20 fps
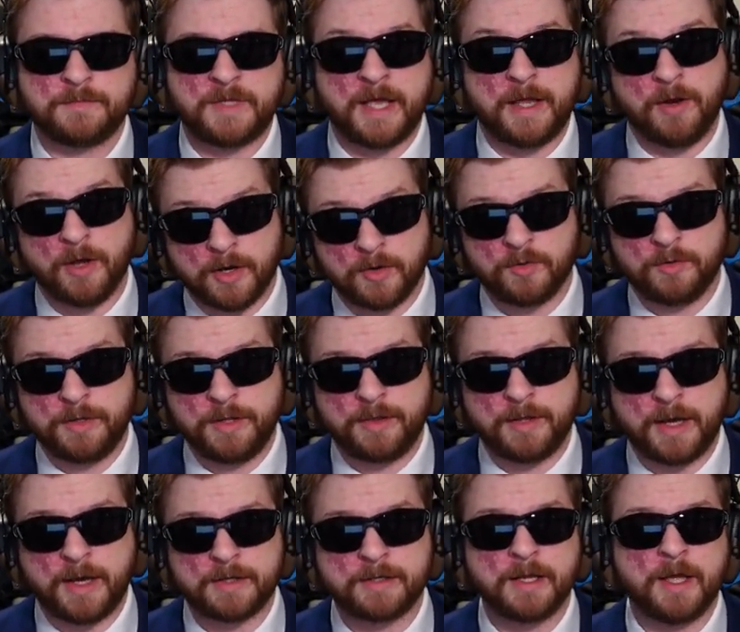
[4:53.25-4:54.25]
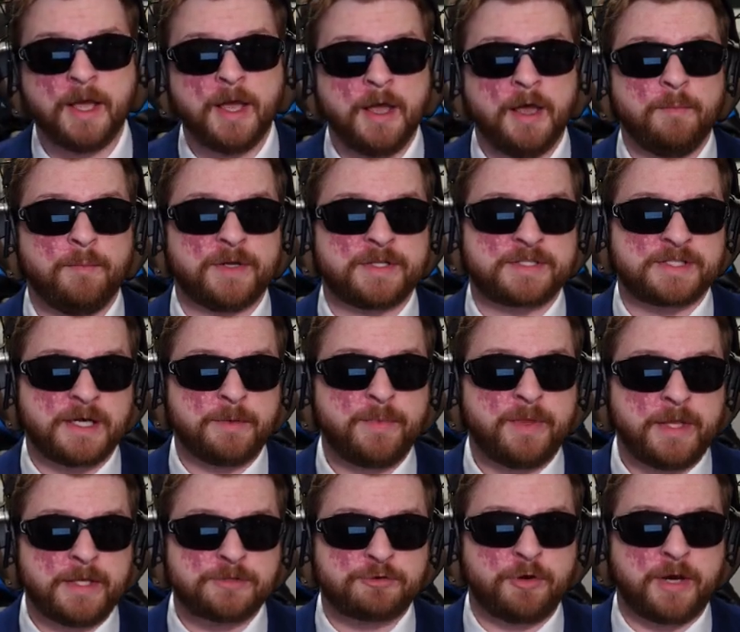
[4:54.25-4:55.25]
And not only that, But some of
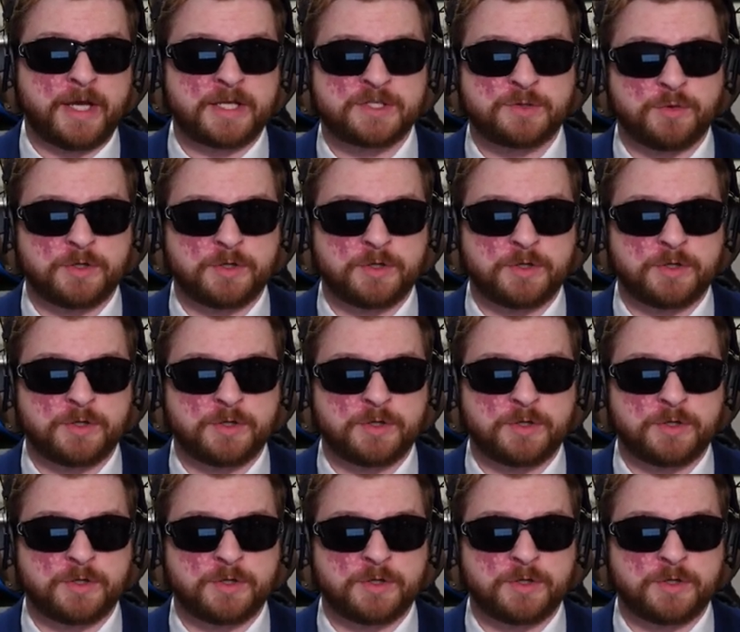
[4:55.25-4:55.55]
these grants